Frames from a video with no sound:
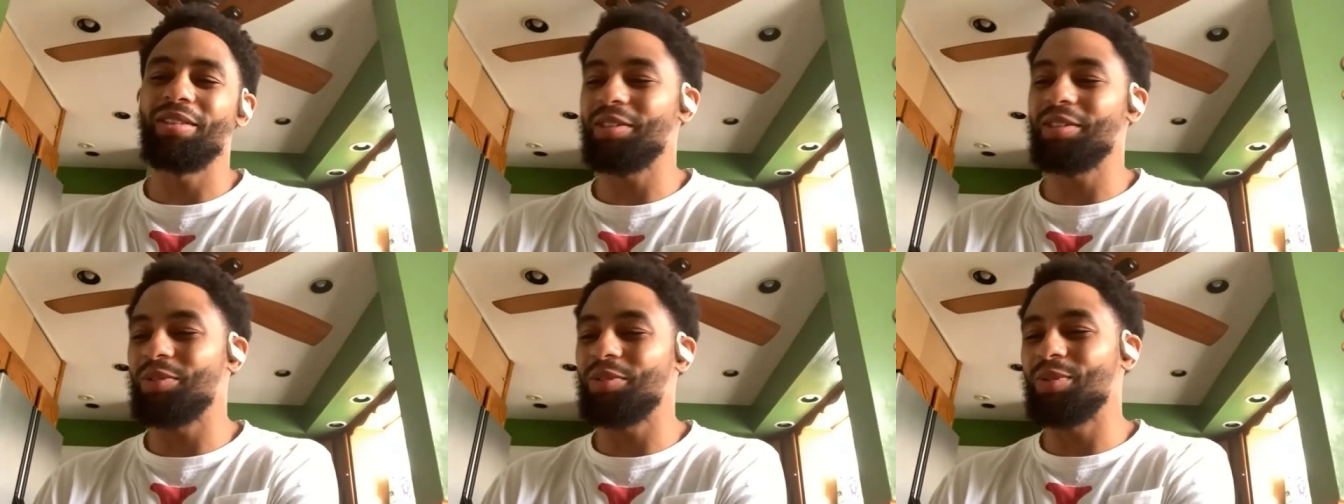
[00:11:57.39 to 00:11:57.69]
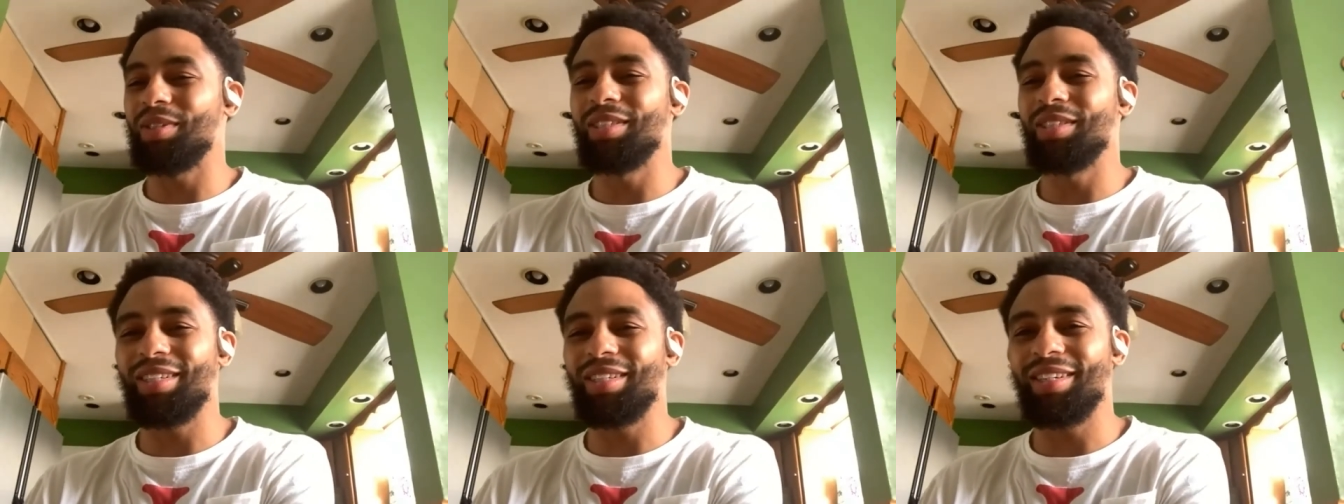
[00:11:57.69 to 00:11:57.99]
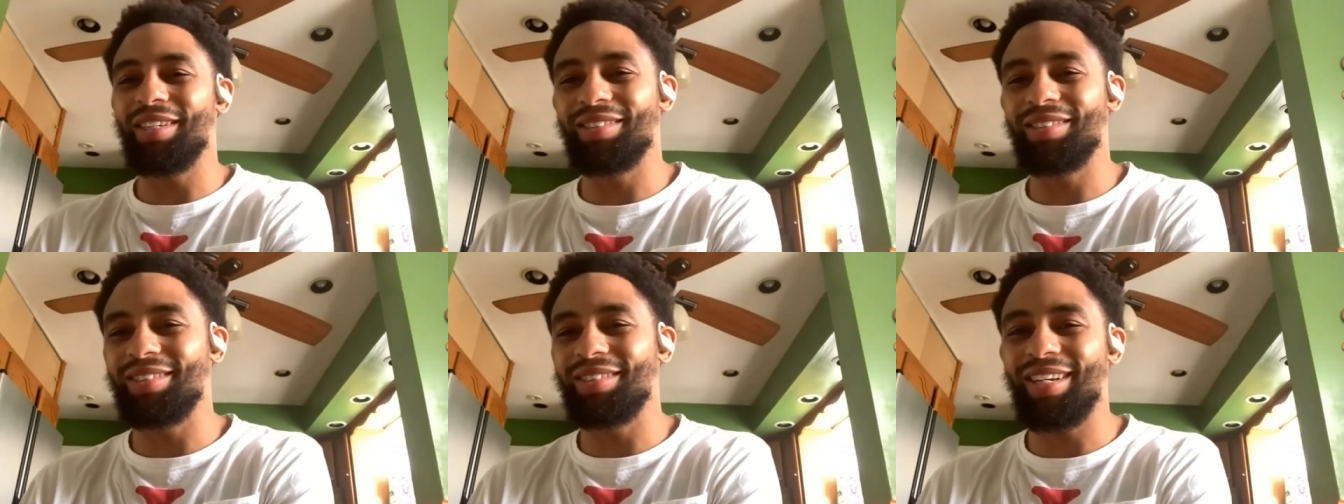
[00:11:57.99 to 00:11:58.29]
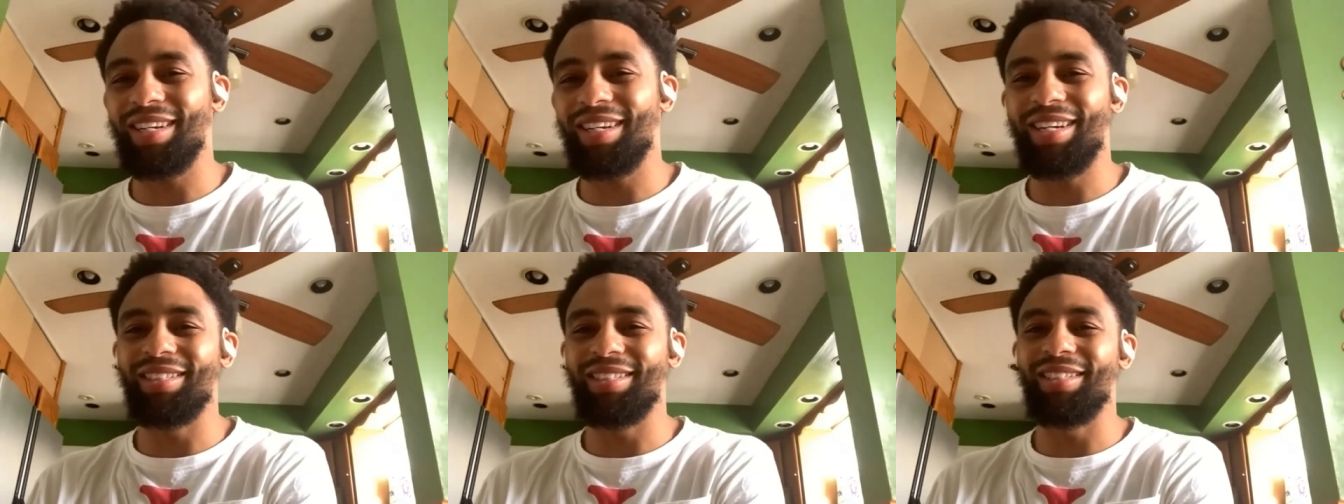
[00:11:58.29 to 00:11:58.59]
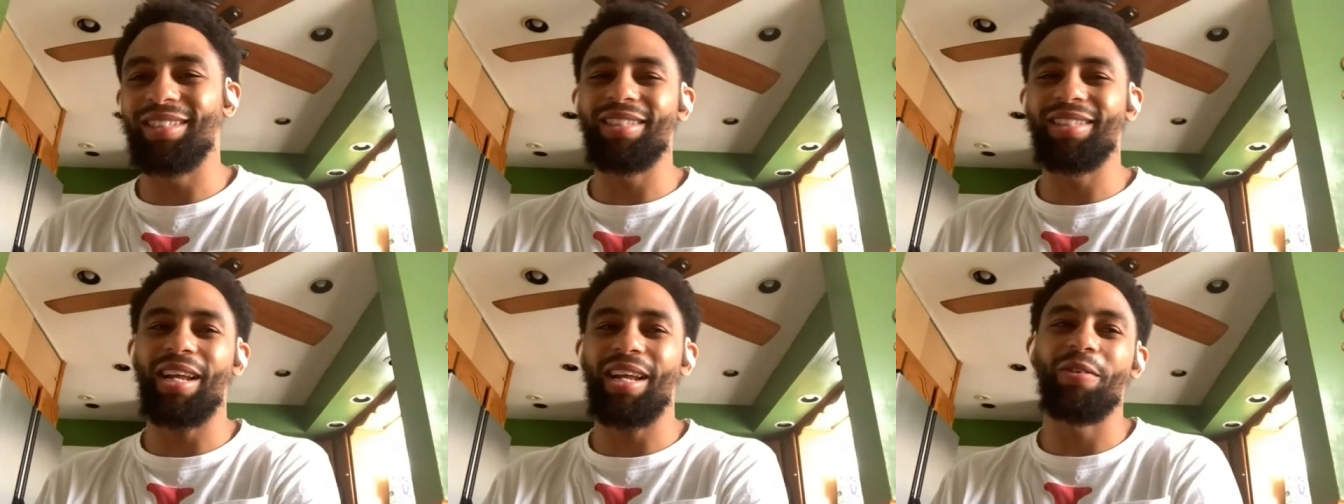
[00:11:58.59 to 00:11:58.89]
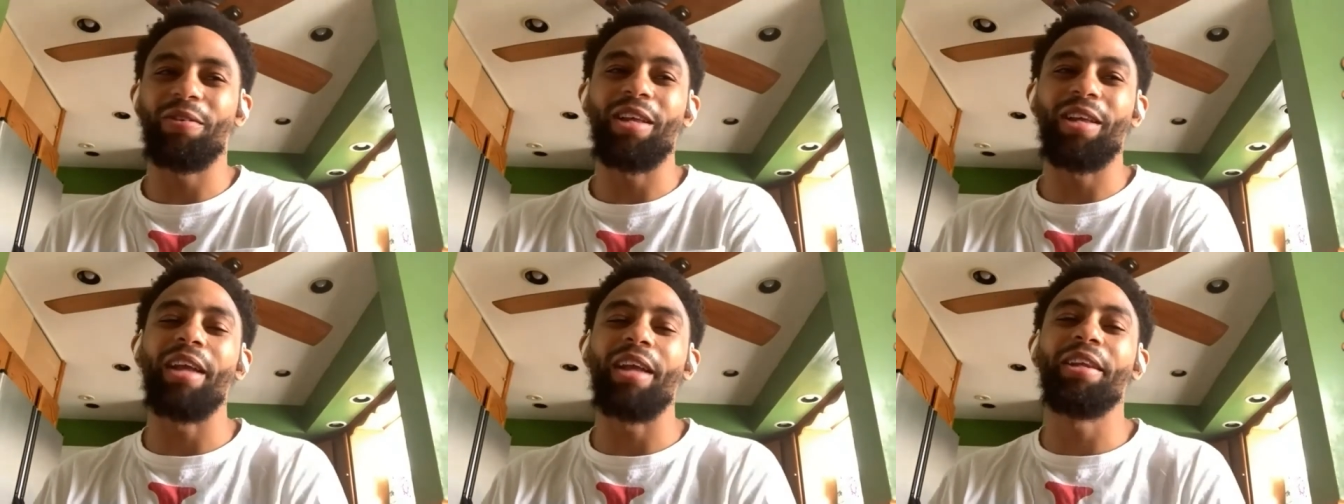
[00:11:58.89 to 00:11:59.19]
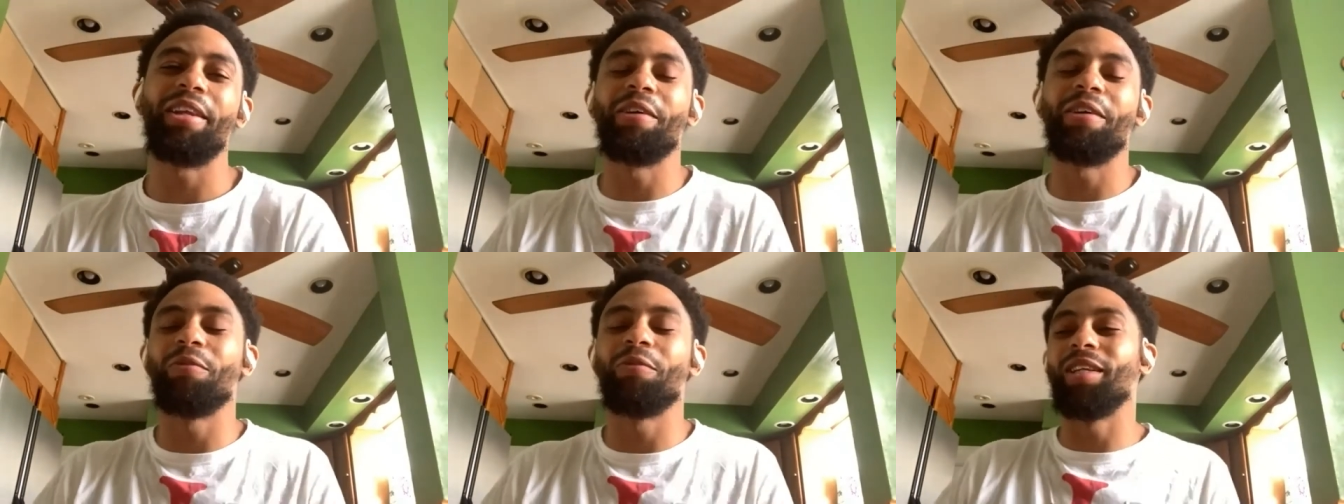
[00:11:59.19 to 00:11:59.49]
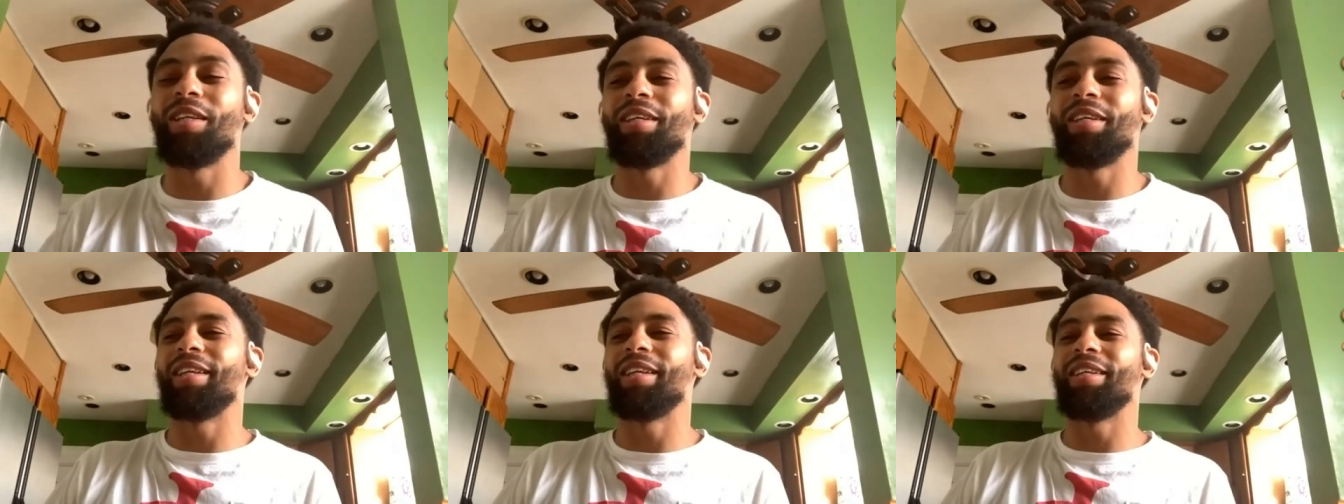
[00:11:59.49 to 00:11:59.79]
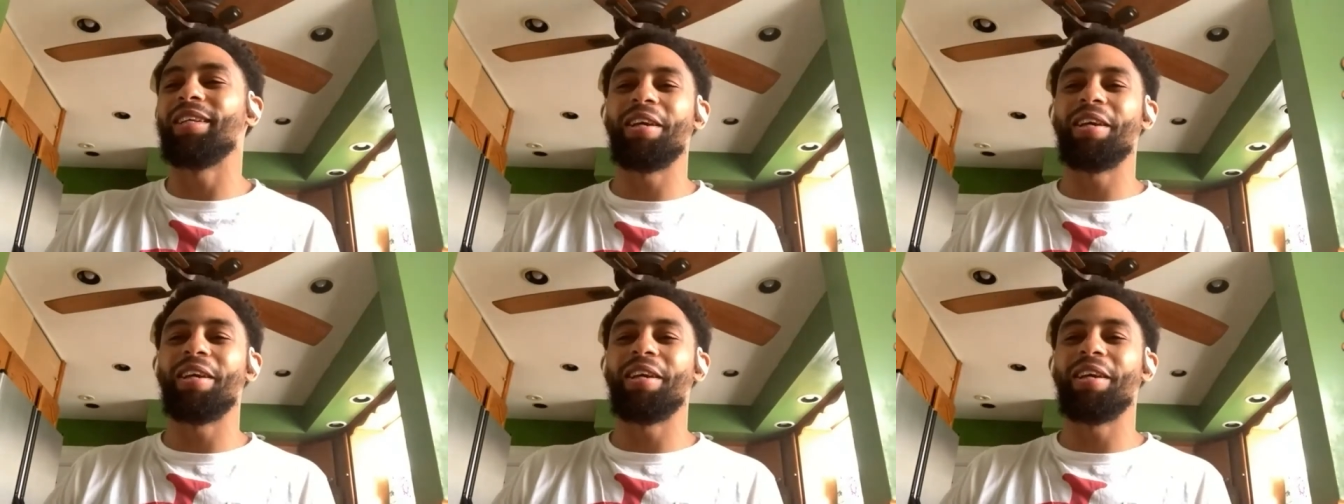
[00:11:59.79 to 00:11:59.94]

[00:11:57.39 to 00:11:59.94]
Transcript: This is what this exercise is. And I didn't really get